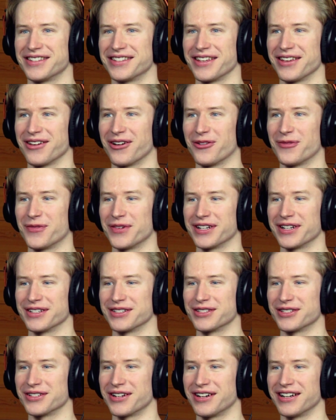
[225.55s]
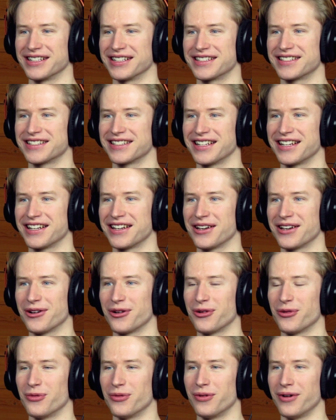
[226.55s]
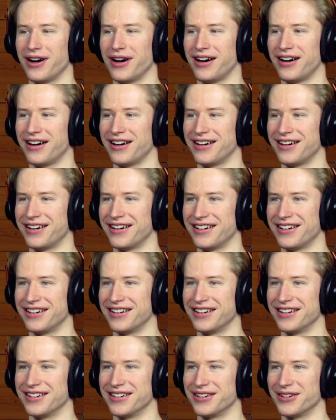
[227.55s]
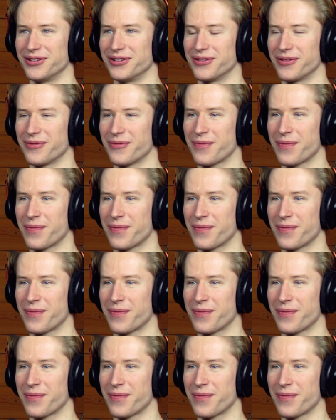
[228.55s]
the opening shot. Wow.